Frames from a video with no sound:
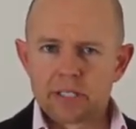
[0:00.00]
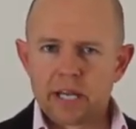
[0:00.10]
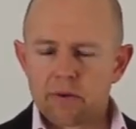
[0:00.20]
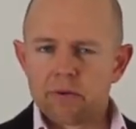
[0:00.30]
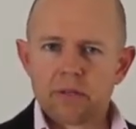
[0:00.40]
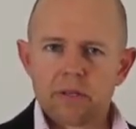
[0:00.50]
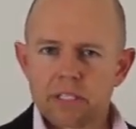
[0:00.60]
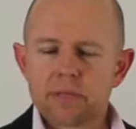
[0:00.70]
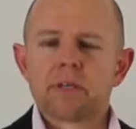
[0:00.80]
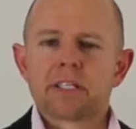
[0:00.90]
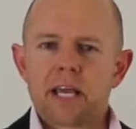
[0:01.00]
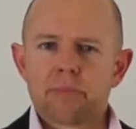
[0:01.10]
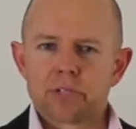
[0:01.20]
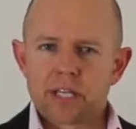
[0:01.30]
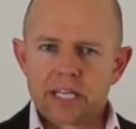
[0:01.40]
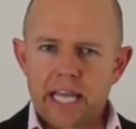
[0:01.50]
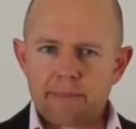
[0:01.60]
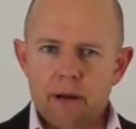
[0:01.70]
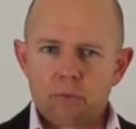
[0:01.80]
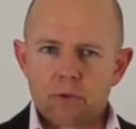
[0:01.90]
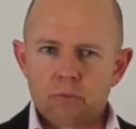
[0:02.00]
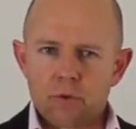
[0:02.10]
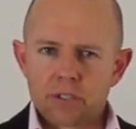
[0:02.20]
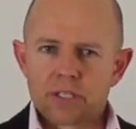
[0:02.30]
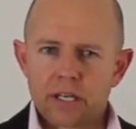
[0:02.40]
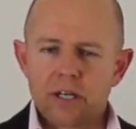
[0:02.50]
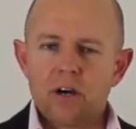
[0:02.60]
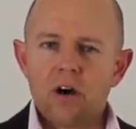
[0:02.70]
Now, some example that he came up with was that